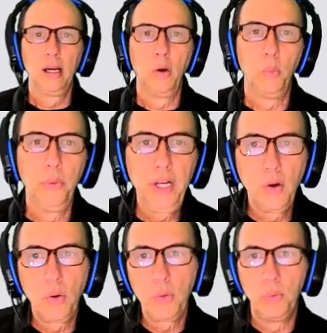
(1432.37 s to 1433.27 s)
We
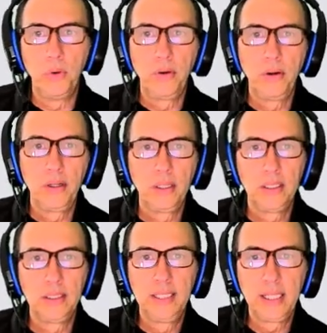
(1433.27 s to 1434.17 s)
know
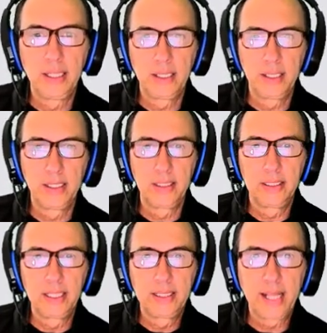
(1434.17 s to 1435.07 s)
the
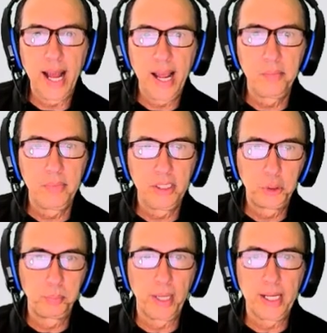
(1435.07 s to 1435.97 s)
time
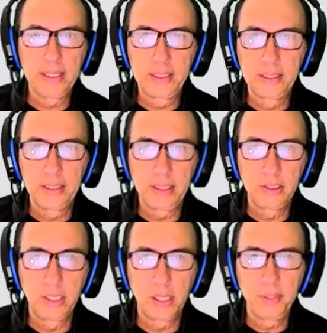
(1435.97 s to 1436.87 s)
spent is
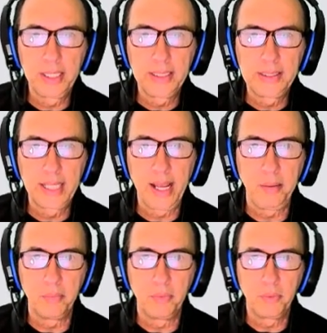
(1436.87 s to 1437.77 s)
going to be the
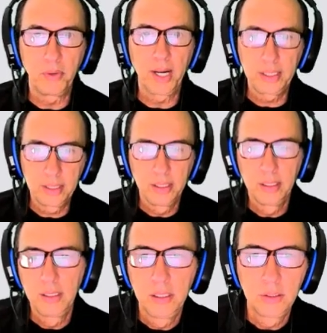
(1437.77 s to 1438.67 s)
same, right?
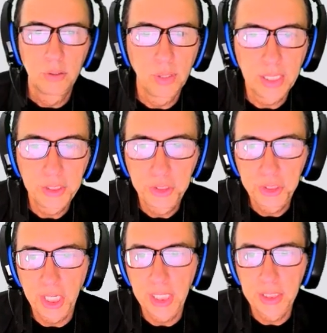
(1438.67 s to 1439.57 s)
So let's
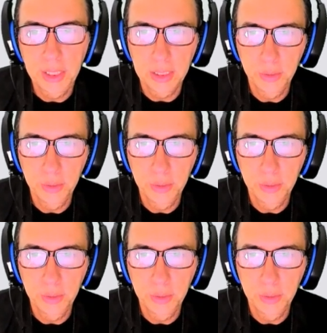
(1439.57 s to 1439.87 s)
change this